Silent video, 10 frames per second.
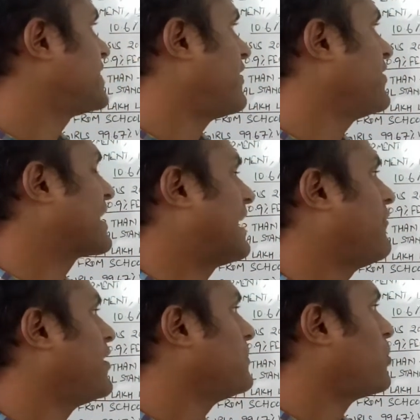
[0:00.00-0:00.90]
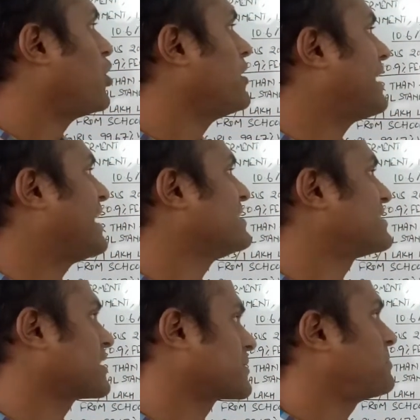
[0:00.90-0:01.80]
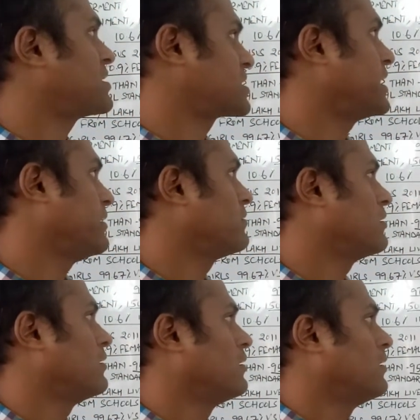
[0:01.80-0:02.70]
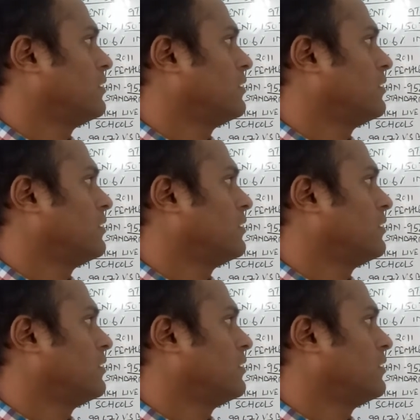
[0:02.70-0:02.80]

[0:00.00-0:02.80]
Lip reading: is having 11.96%